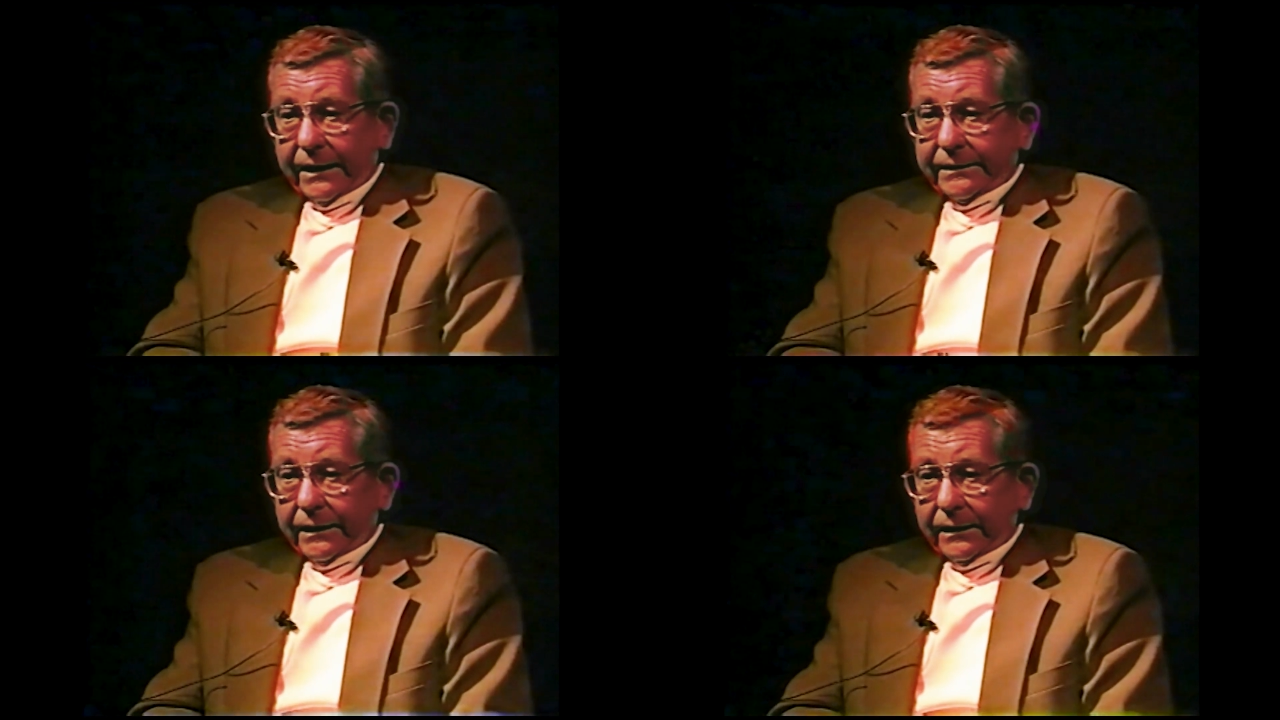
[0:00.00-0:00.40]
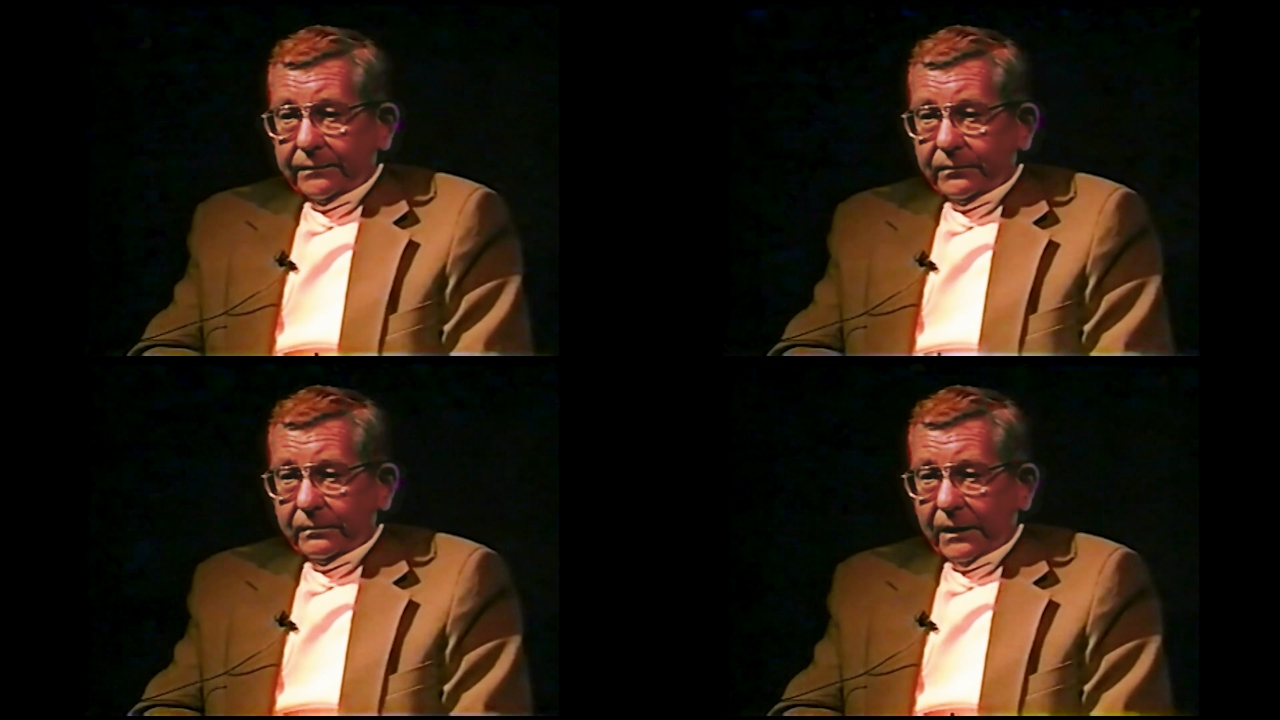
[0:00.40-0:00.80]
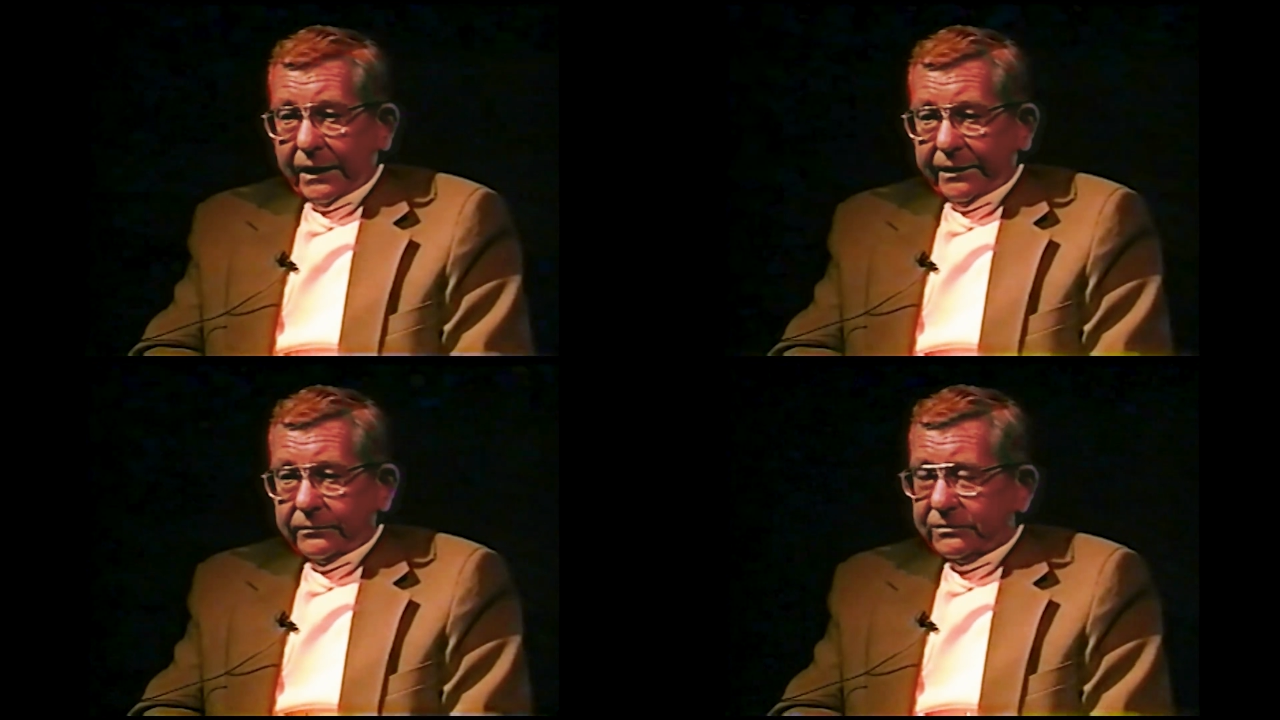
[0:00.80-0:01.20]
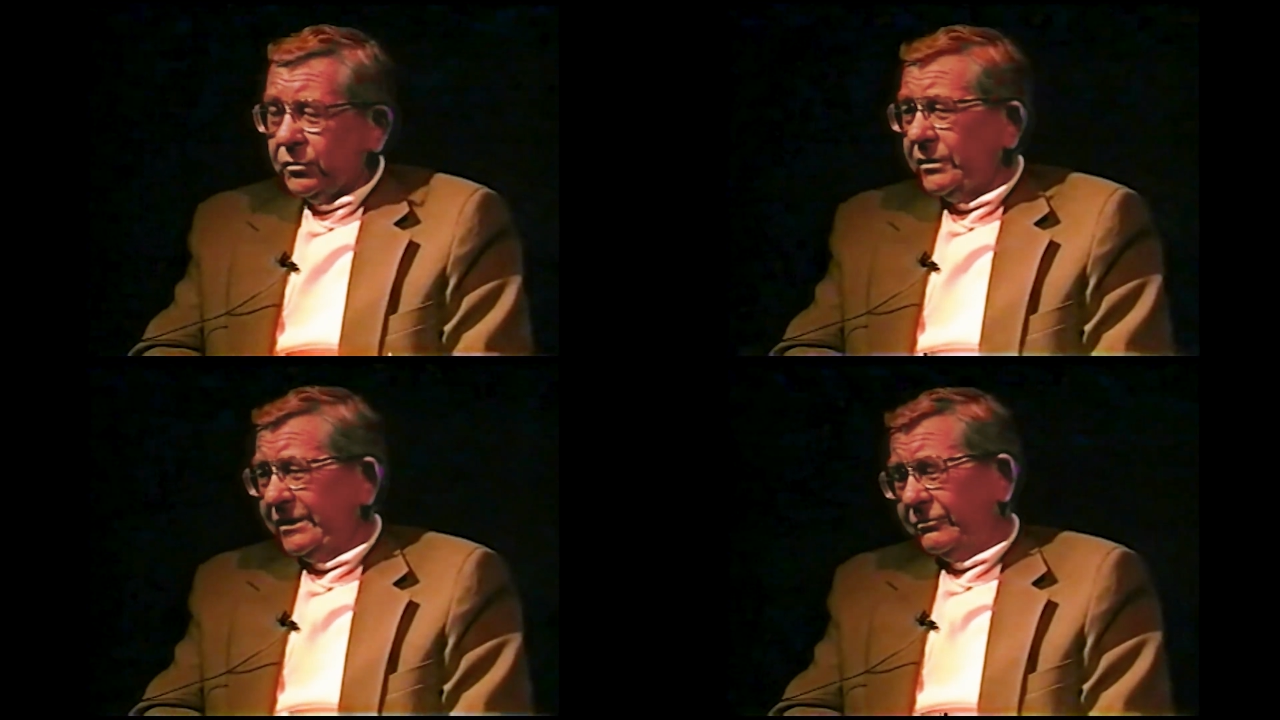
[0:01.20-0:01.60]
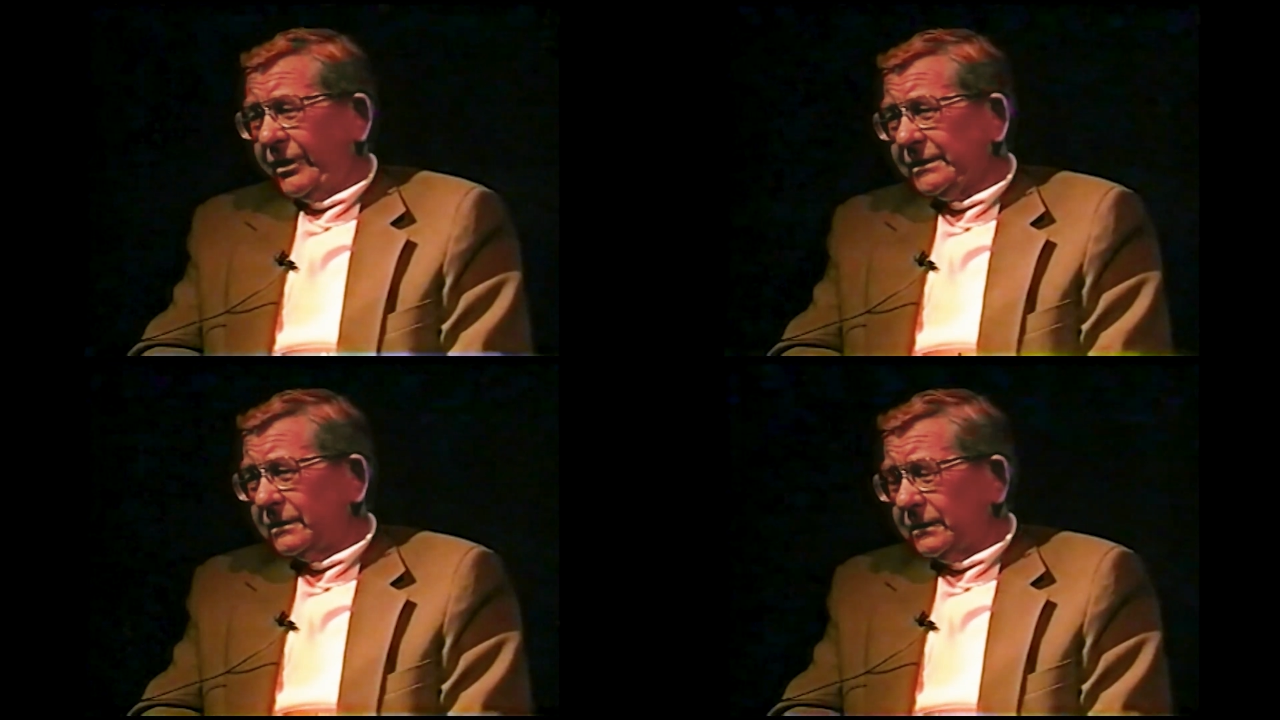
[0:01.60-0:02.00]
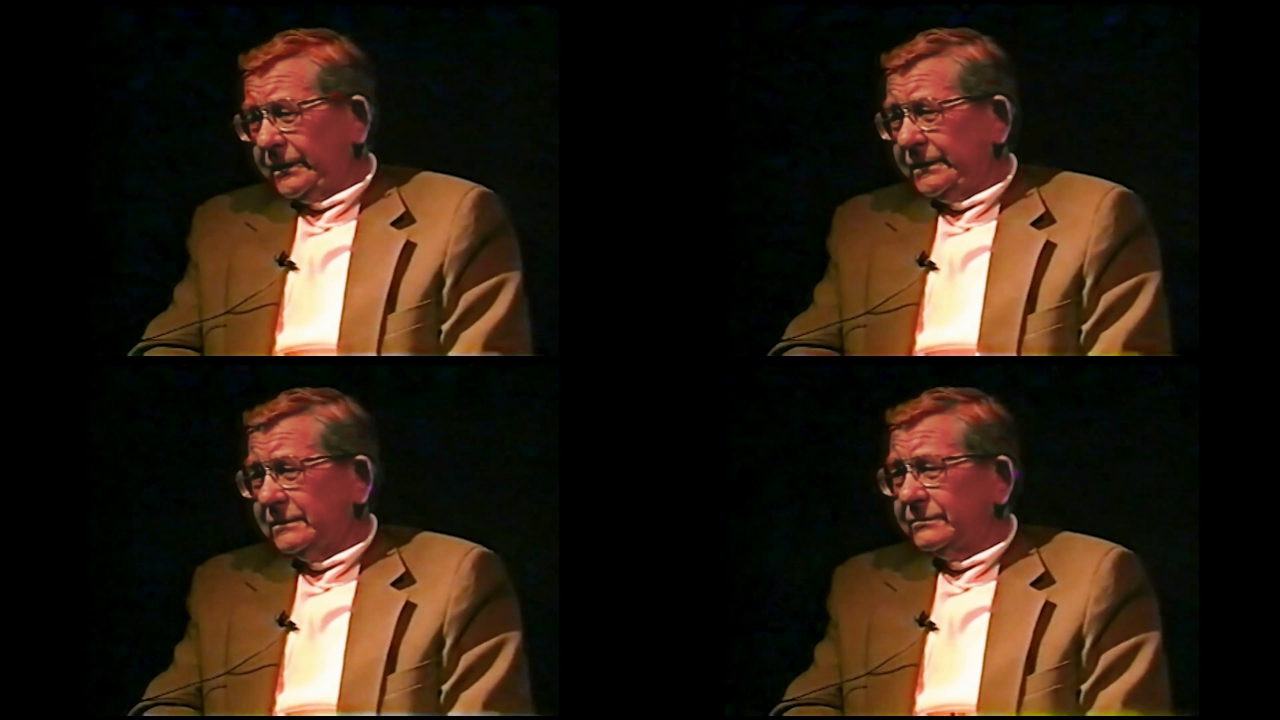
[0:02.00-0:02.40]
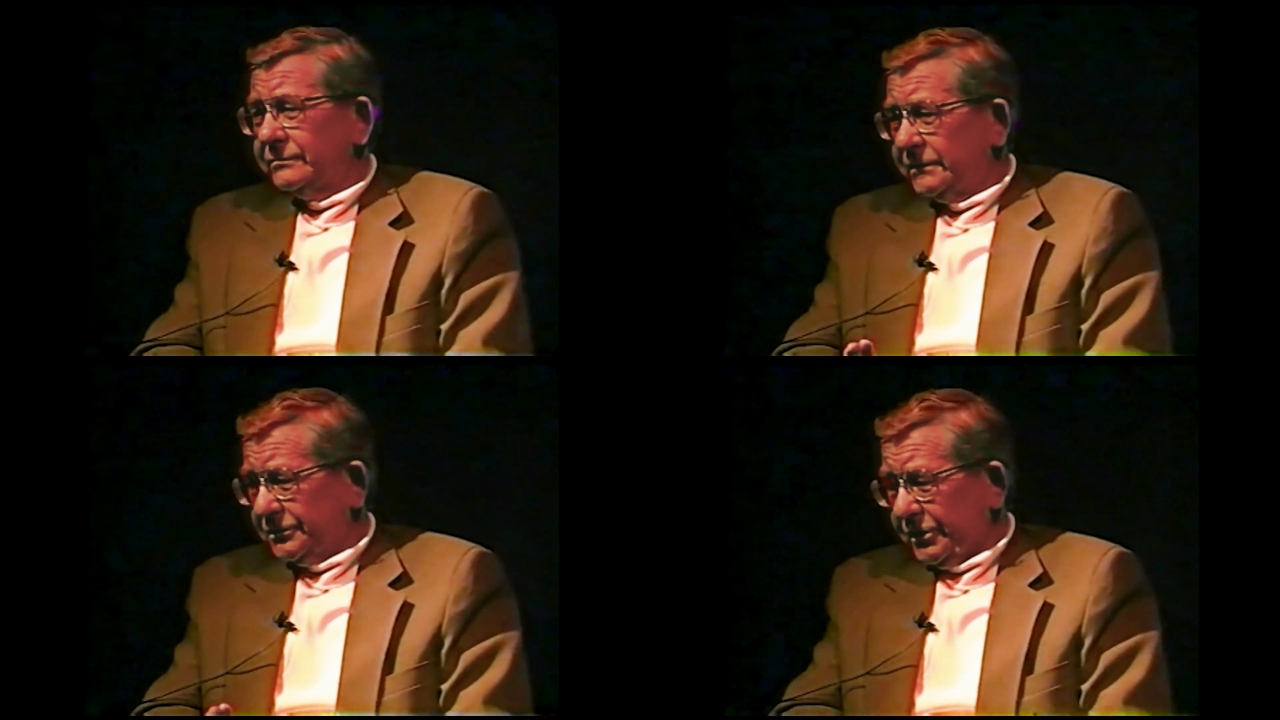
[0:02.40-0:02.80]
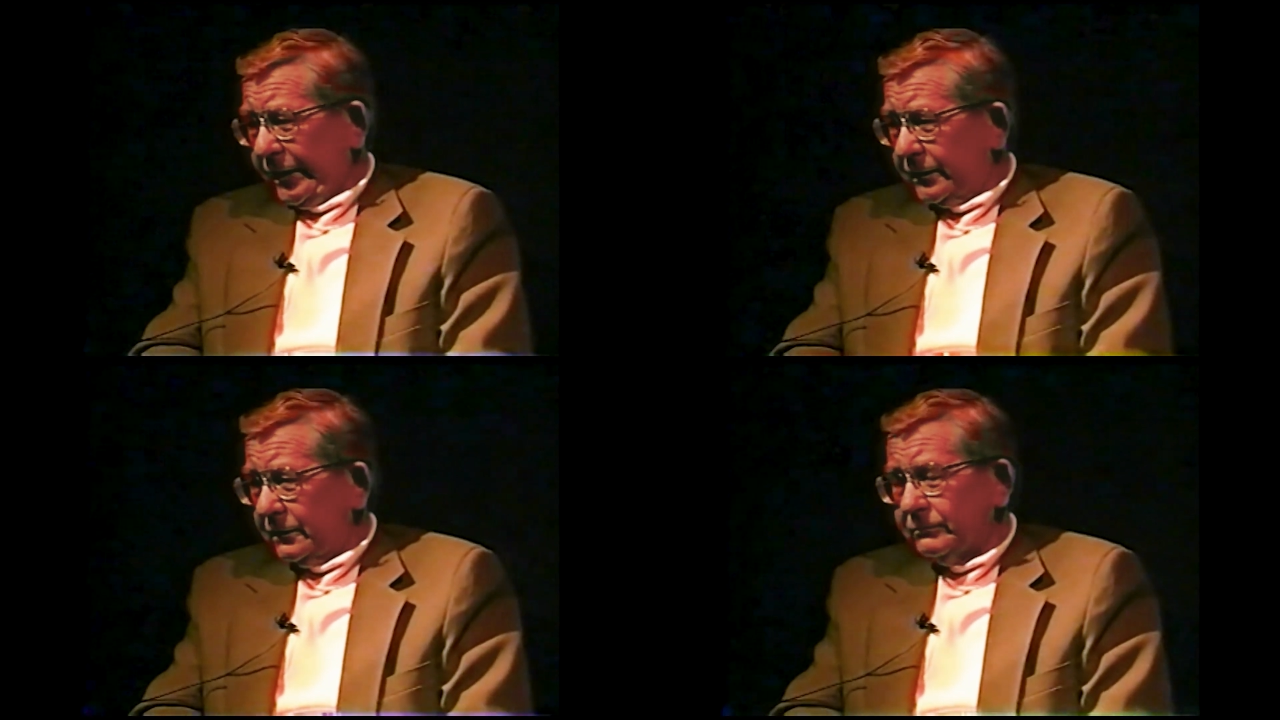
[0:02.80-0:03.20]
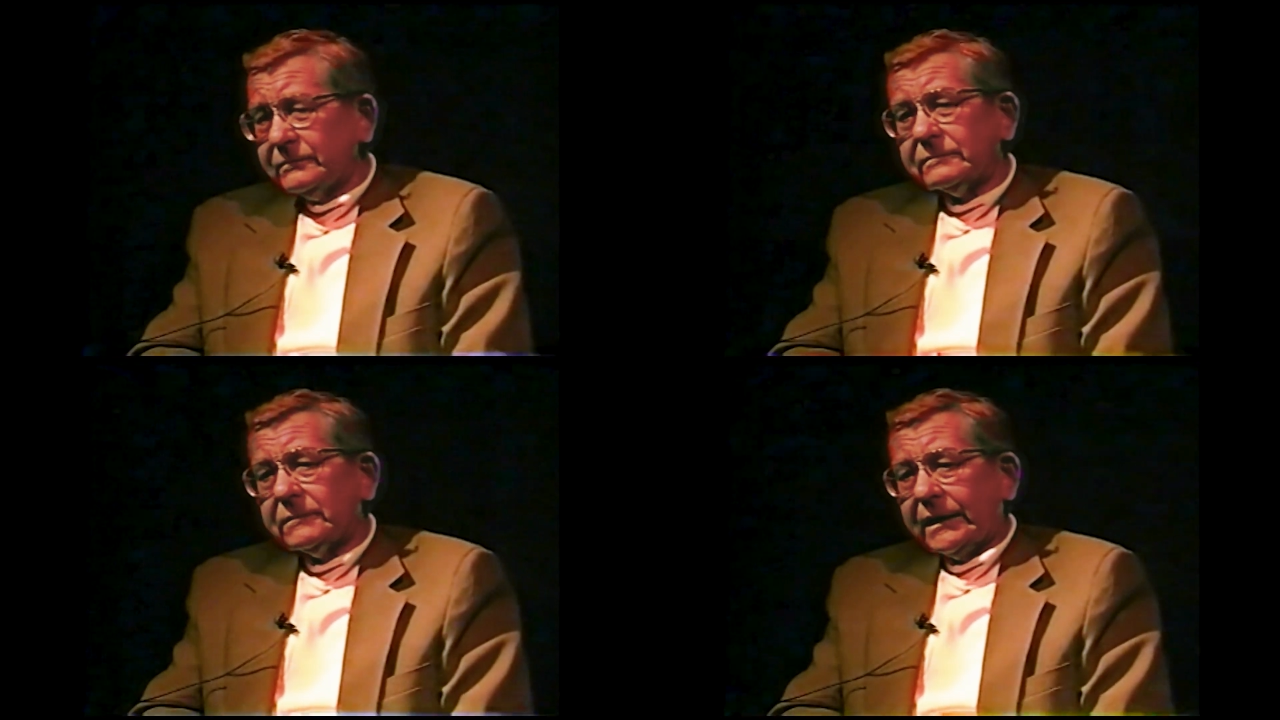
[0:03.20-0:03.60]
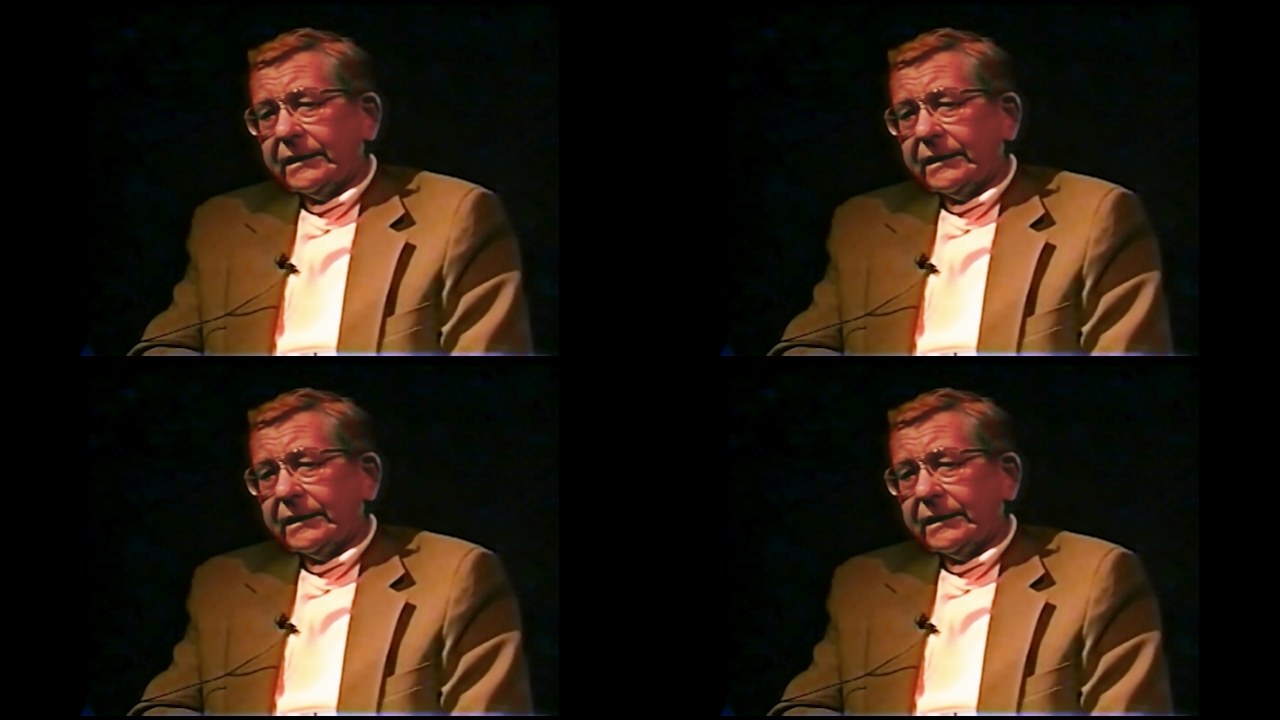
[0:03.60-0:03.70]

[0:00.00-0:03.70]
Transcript: And I saw him regularly to check up.